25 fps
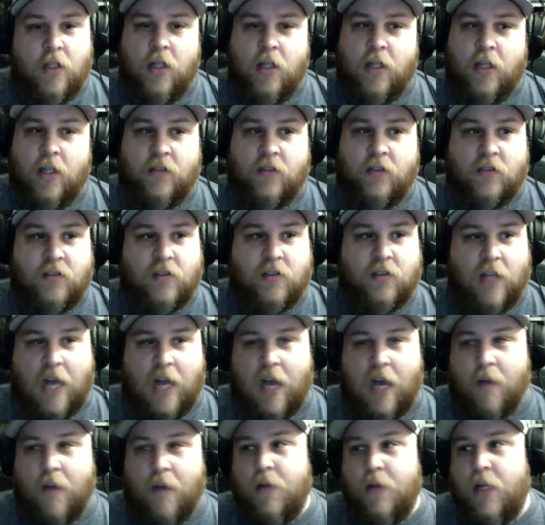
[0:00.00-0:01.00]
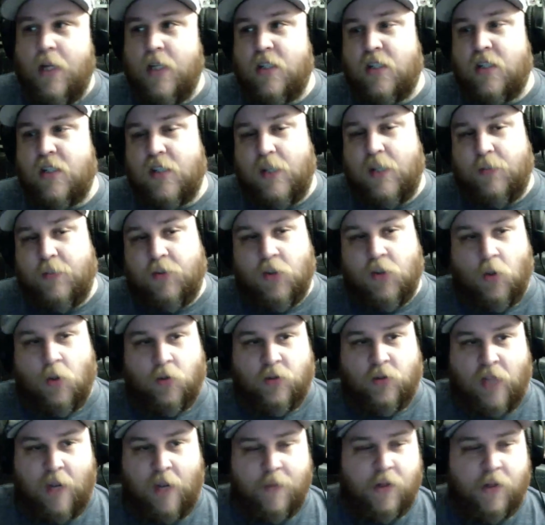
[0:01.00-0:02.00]
He's a slob. He sleeps the whole
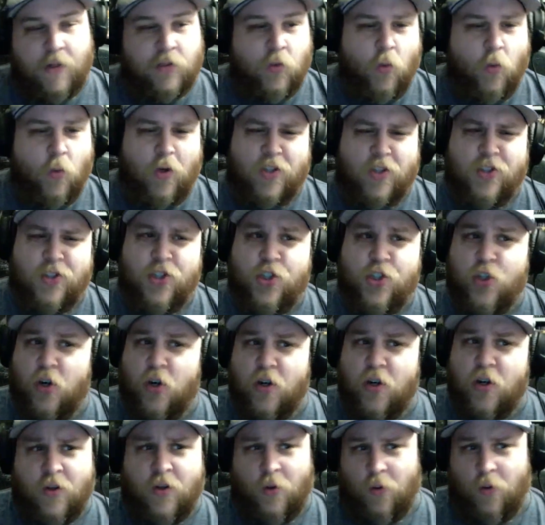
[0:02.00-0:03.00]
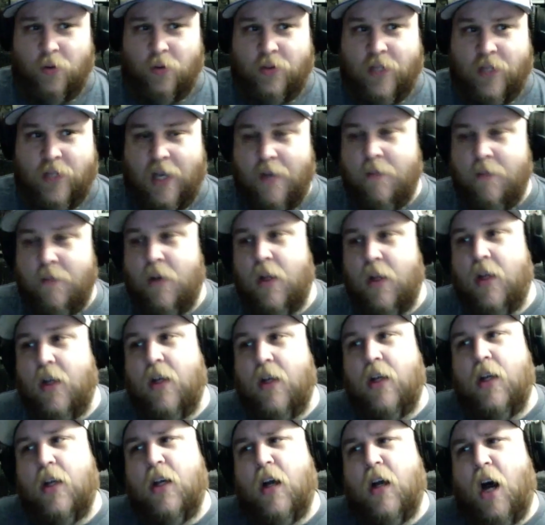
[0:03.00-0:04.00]
time. He doesn't wear a shirt the whole time.
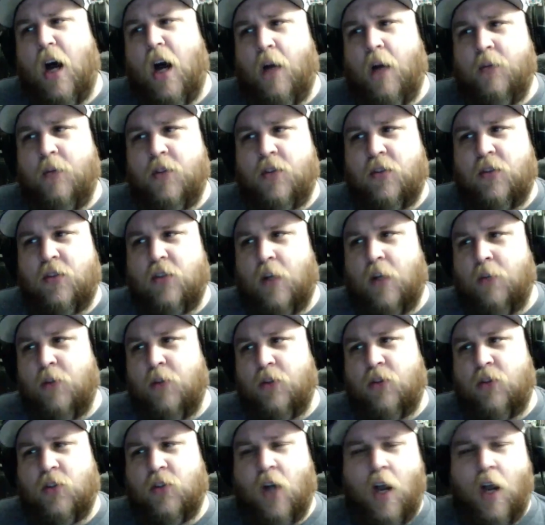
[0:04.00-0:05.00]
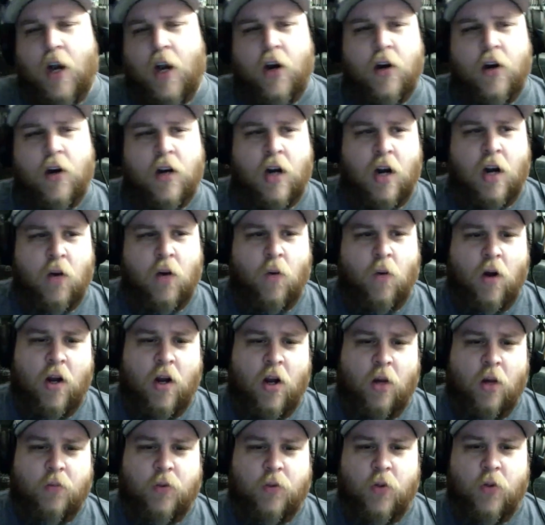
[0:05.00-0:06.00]
I'm just tired and I don't want to
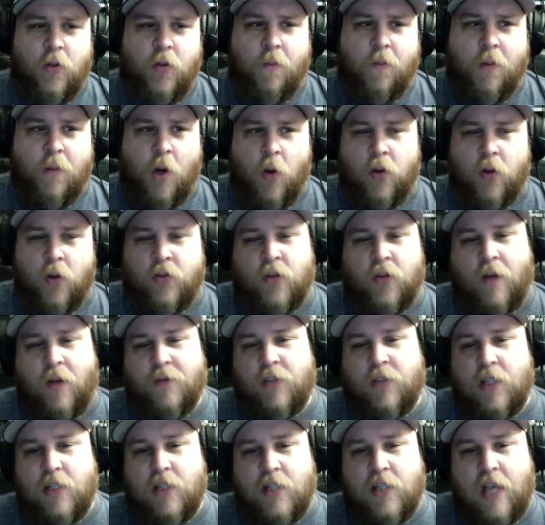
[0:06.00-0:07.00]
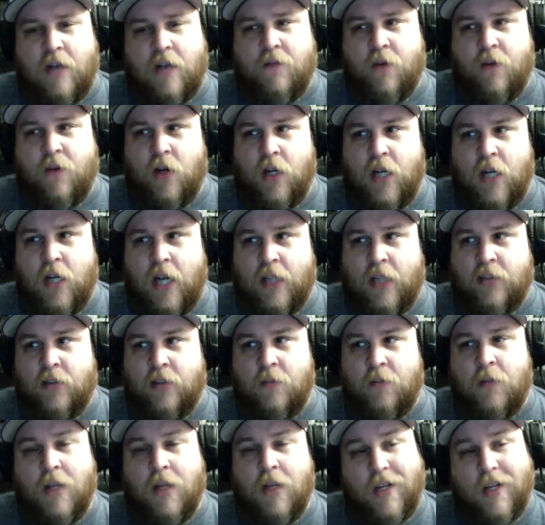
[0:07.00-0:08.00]
help do the boat. So obviously the dad fucking hates
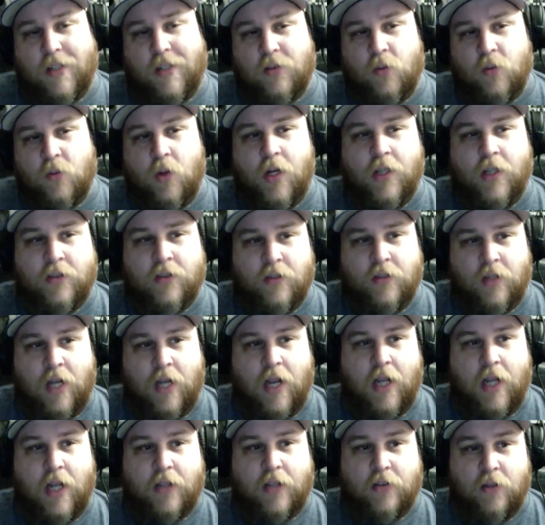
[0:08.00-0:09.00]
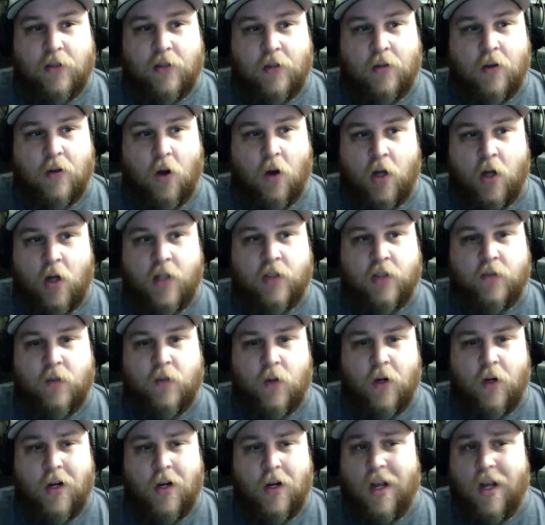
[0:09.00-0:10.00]
him. And guess what? As an audience
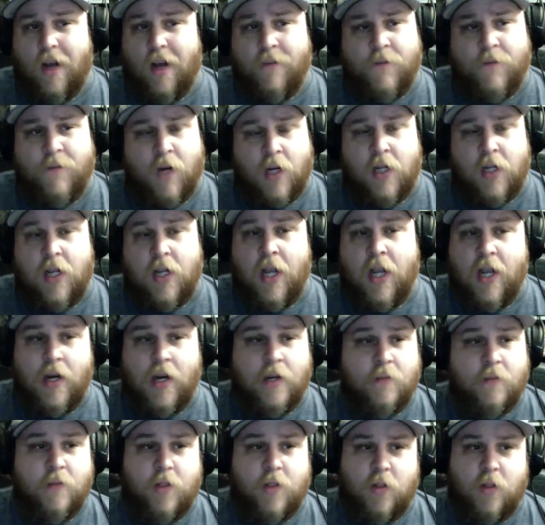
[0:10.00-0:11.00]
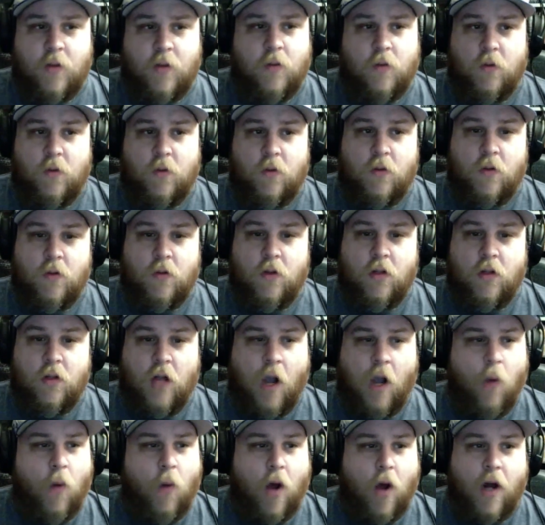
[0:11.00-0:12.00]
viewer, I fucking hated him too.
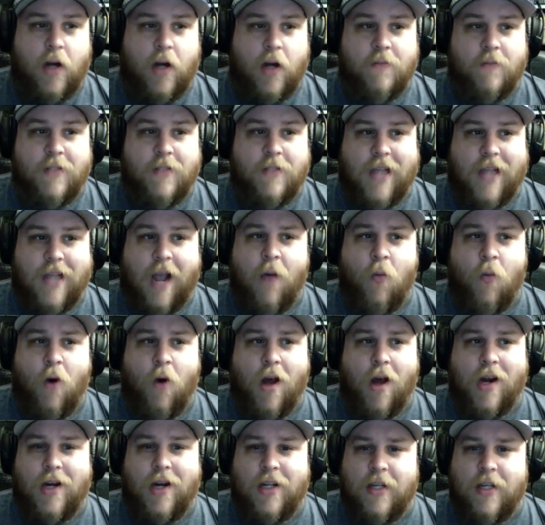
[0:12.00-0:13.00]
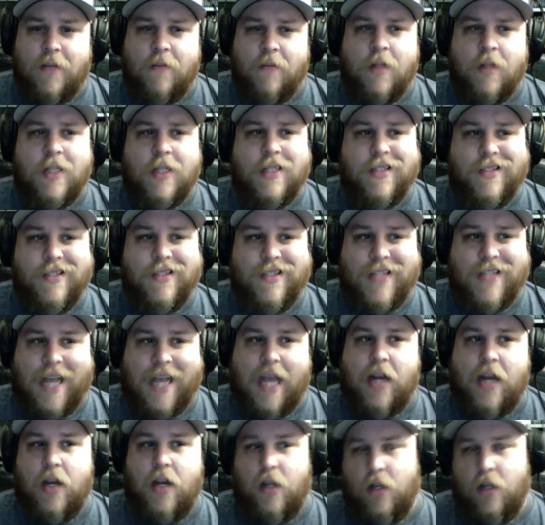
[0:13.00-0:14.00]
I wanted him
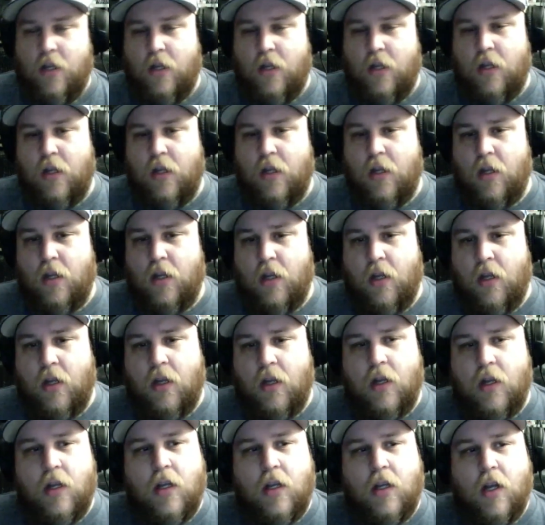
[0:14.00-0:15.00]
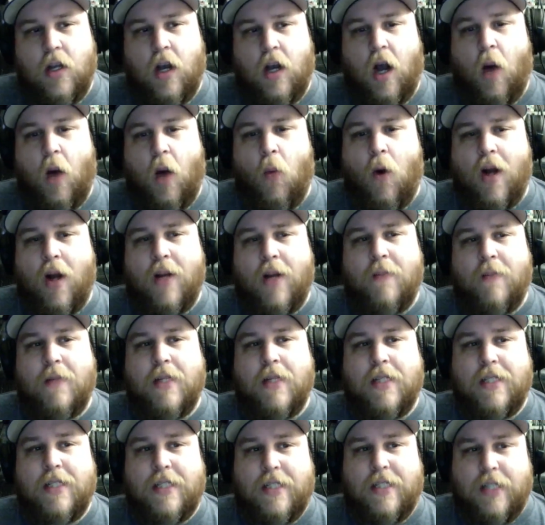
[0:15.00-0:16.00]
dead. You wanted a pterodactyl
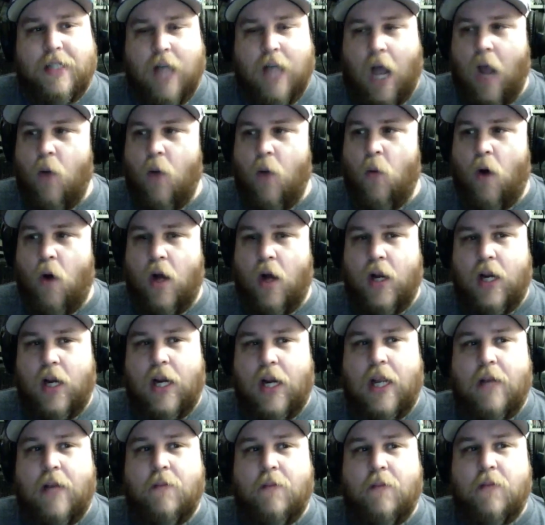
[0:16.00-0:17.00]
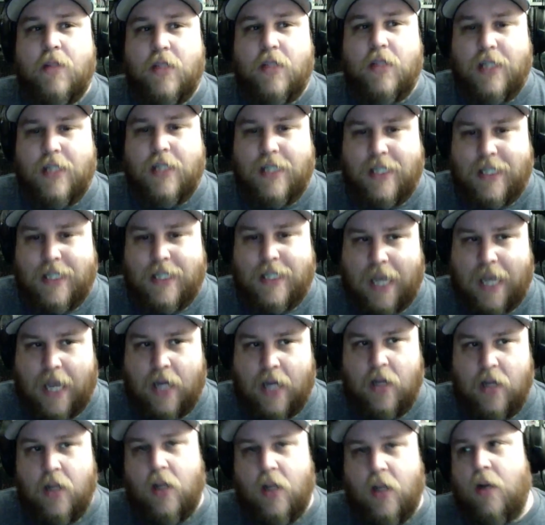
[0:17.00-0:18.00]
to fly down and take him away.
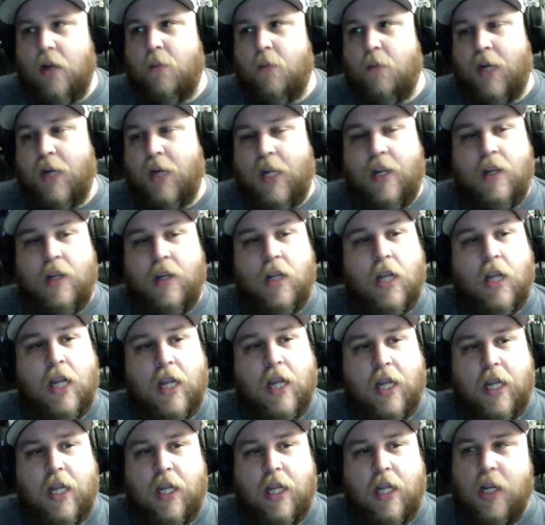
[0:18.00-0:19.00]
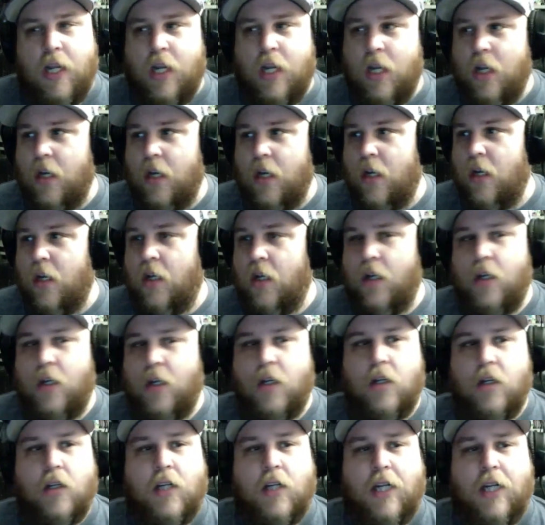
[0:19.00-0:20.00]
Dead. But he
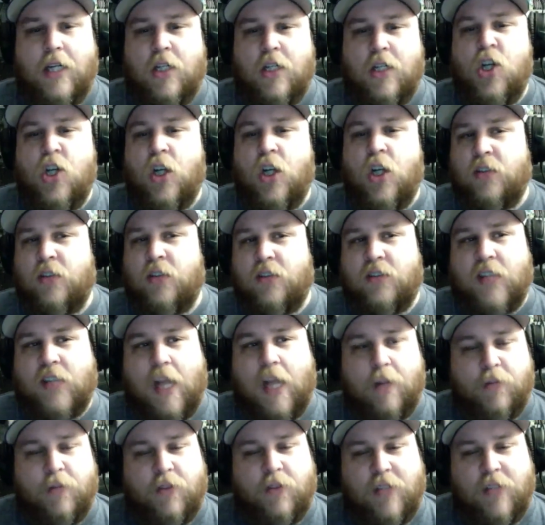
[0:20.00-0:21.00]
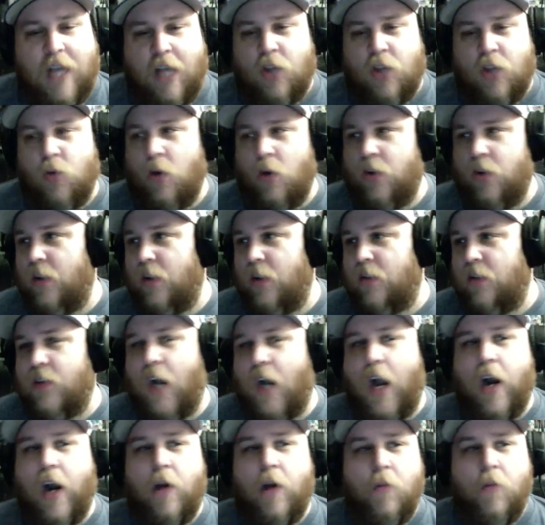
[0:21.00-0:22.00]
just escapes death throughout the
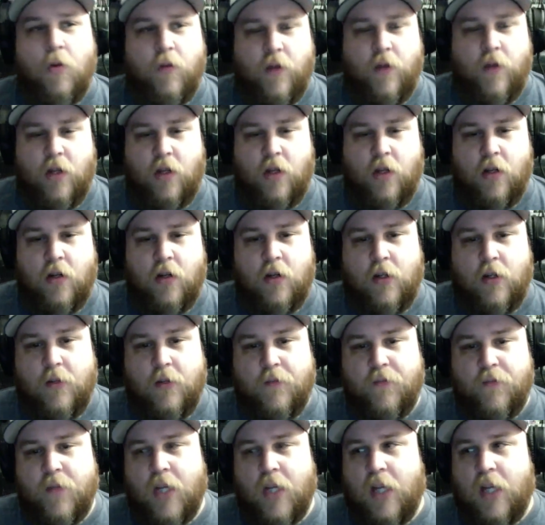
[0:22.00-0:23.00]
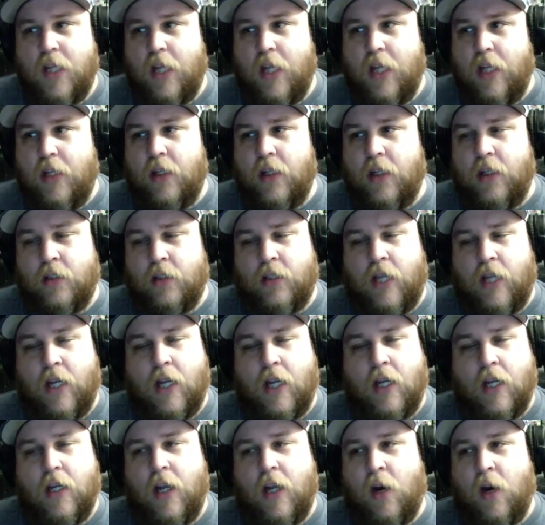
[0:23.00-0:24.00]
entire movie. And
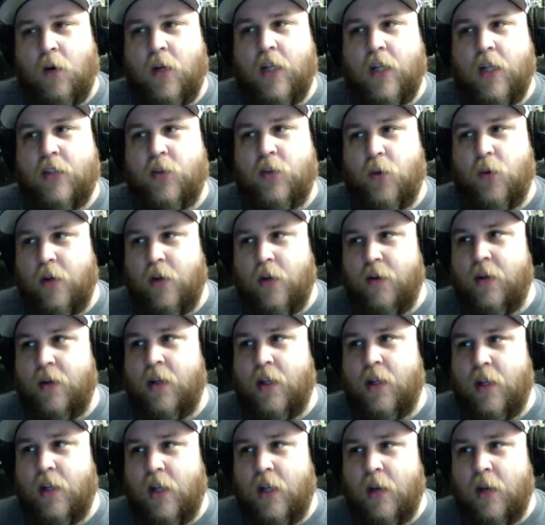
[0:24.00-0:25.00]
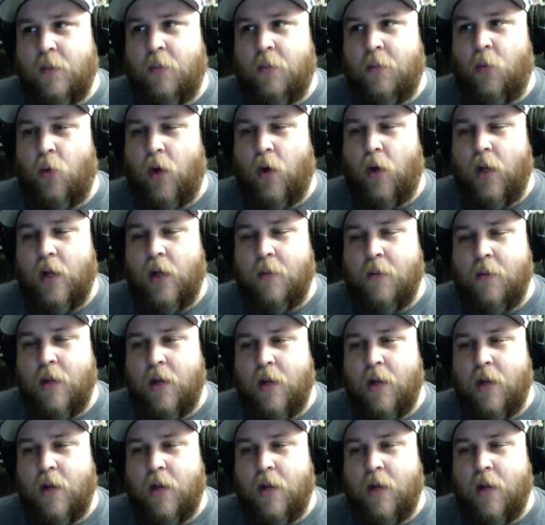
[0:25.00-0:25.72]
I'll get to it in a minute.